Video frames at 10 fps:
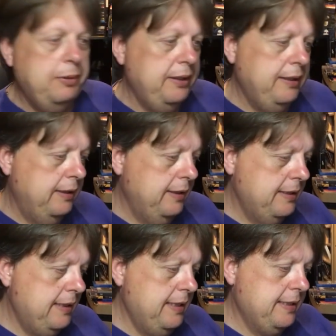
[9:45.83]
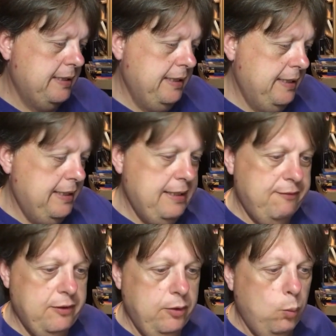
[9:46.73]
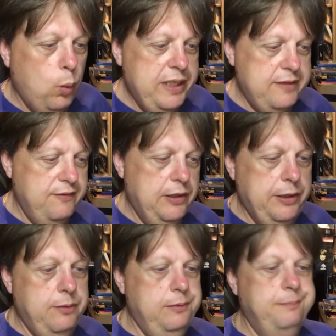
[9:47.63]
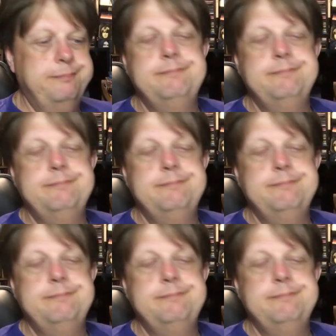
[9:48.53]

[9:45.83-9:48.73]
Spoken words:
Polylined inner sleeve on white vinyl,